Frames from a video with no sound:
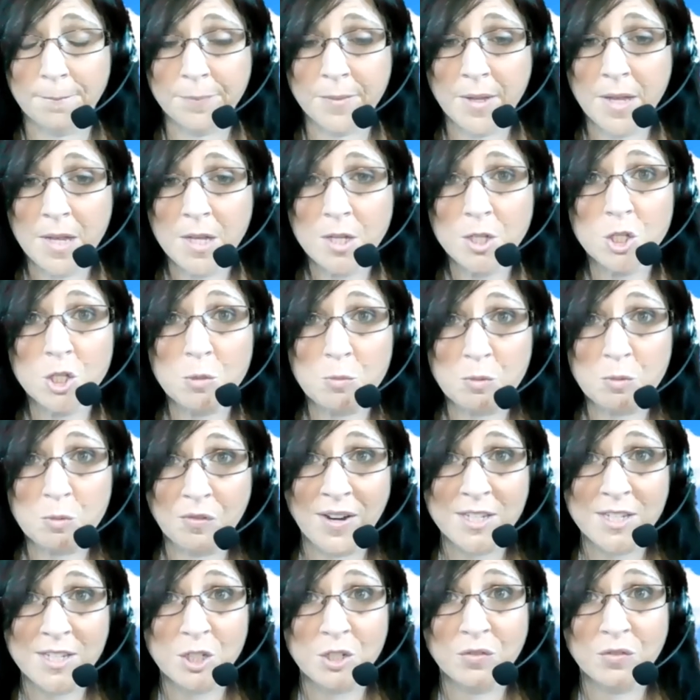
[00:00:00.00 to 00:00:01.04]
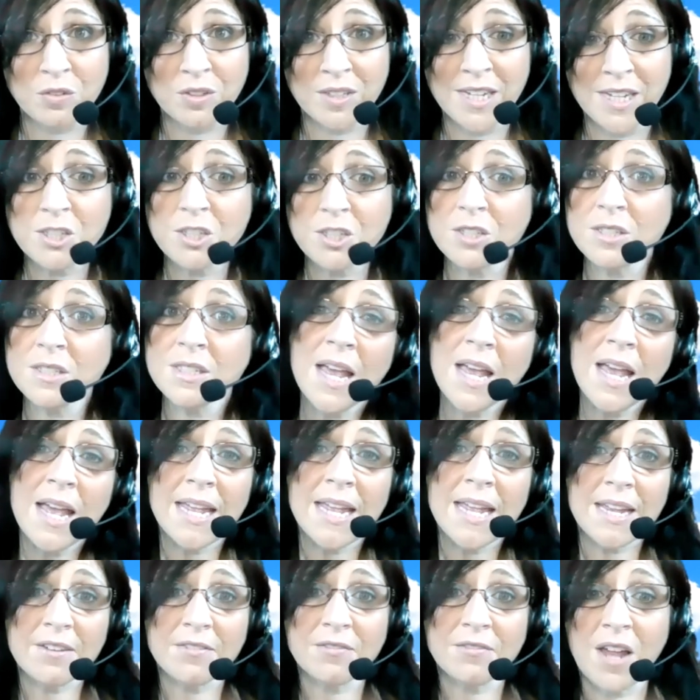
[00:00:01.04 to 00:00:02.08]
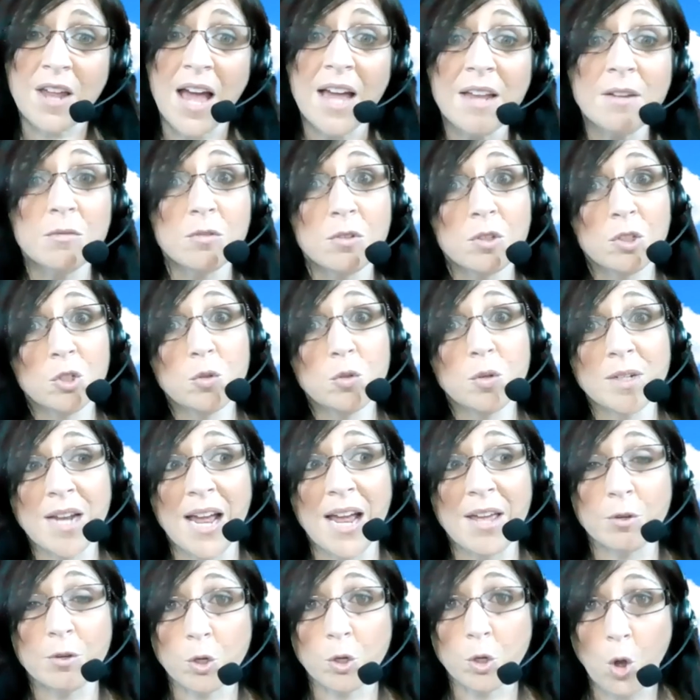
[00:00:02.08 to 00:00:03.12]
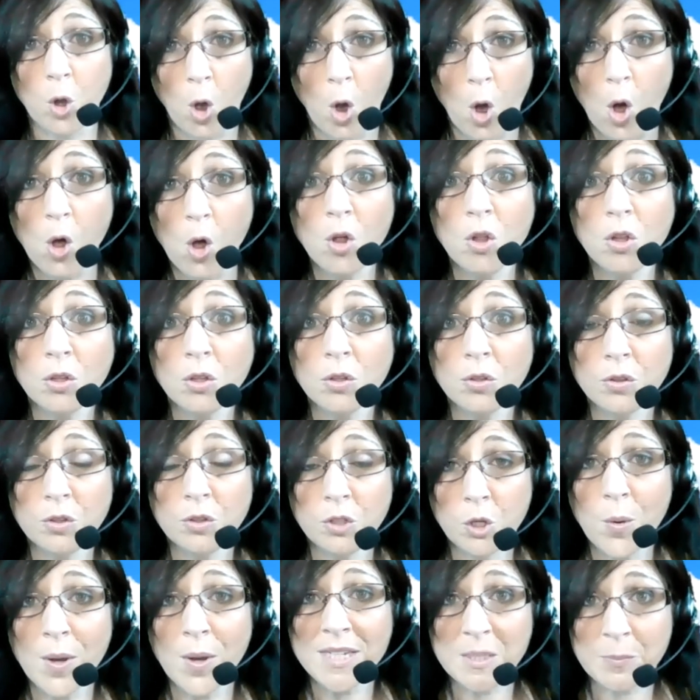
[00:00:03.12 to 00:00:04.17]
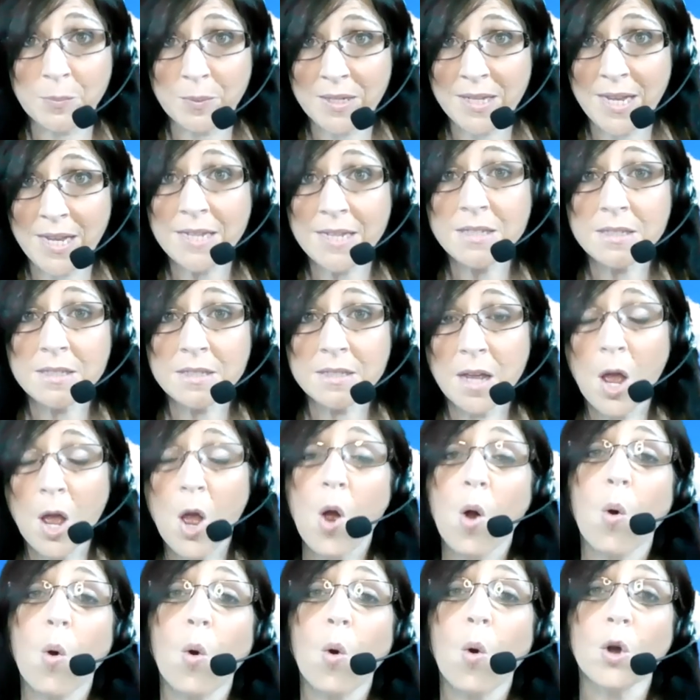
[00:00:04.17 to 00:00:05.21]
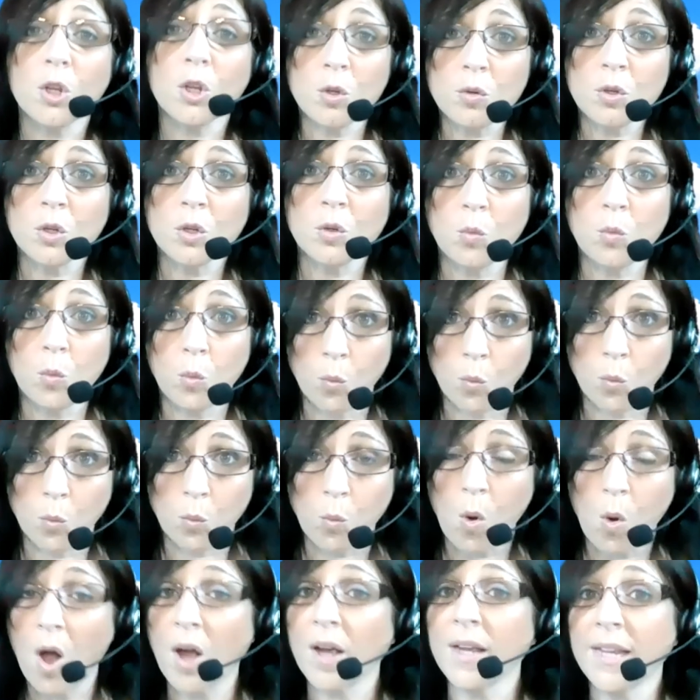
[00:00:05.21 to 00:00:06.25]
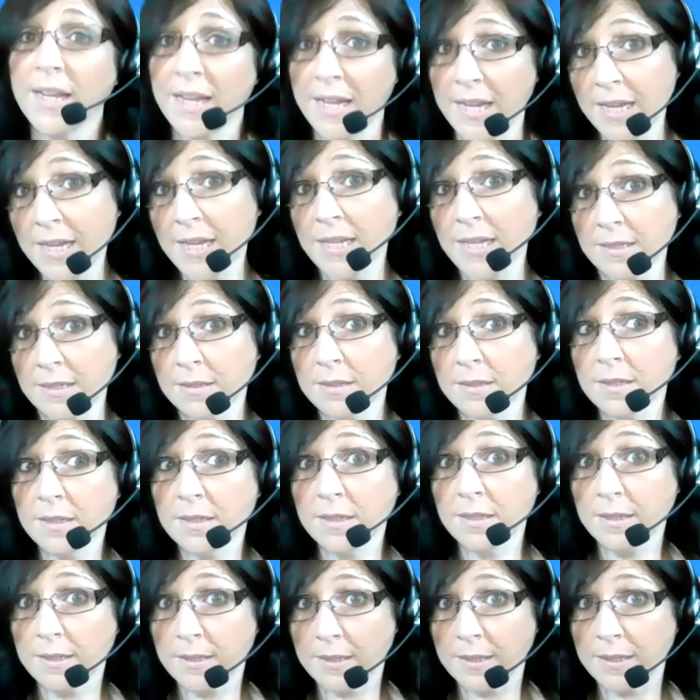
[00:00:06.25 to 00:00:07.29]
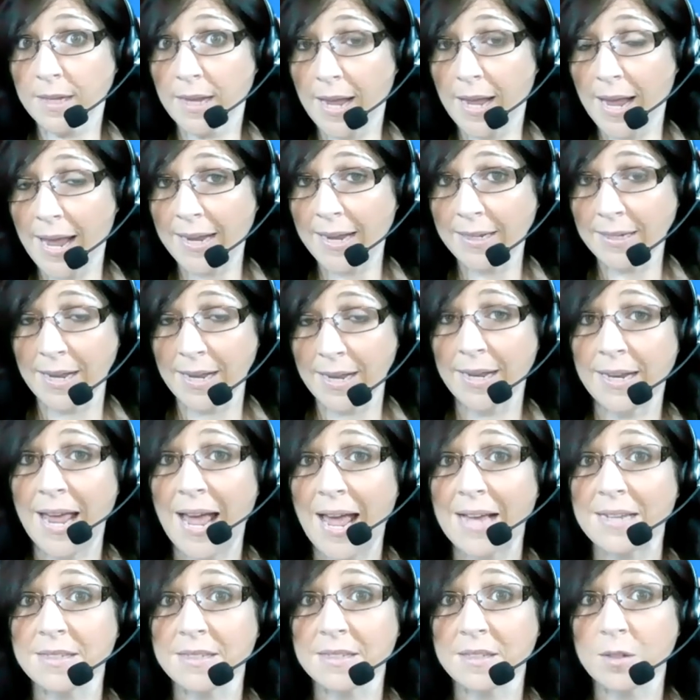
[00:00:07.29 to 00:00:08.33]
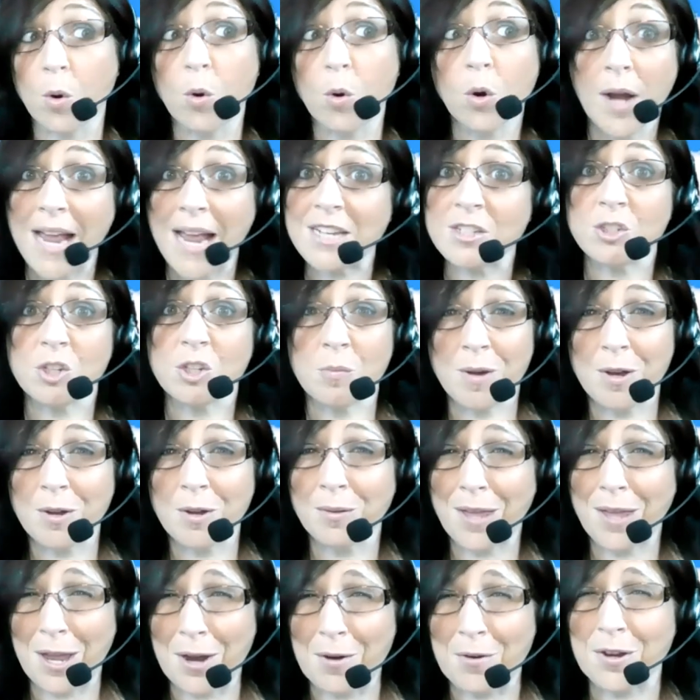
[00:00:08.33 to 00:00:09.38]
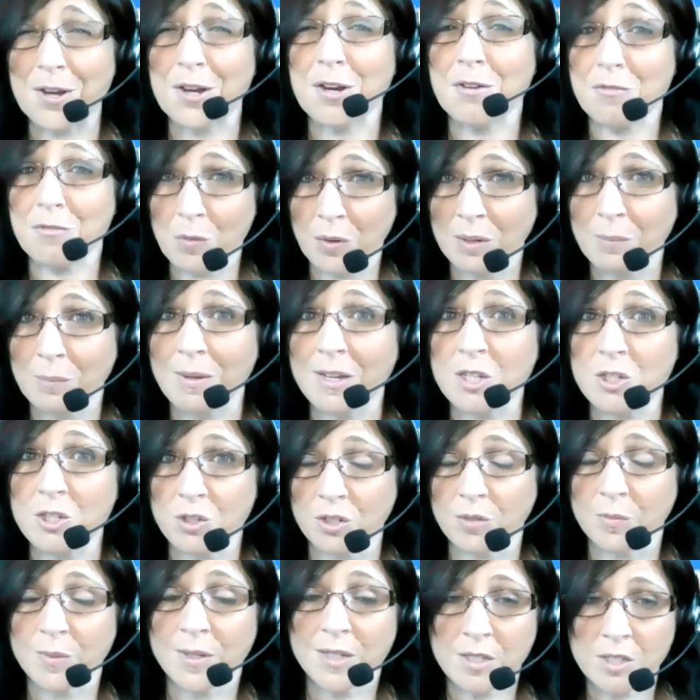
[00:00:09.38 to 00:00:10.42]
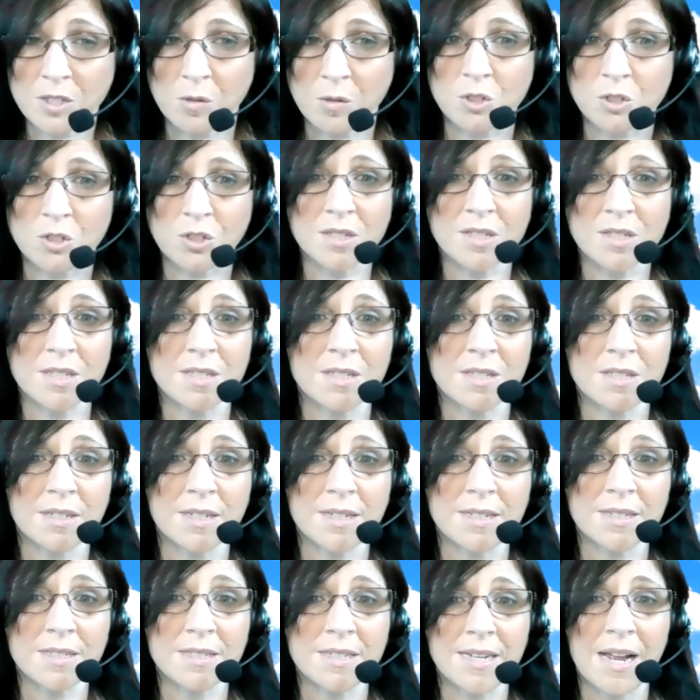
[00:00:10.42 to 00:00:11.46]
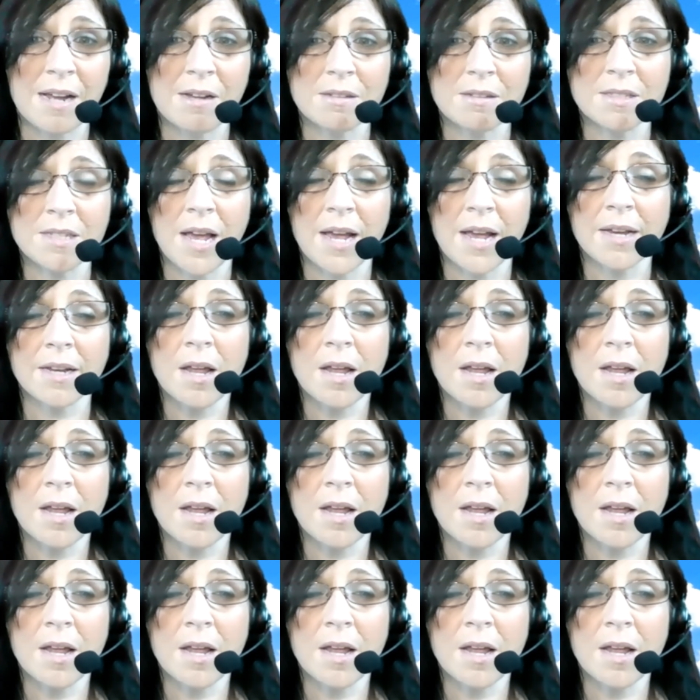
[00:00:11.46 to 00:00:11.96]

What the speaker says: supervisor of elections. If not, you can either call USPS or you can walk in and ask, or ask your mail carrier if you want to make sure to be socially distant and stay outside.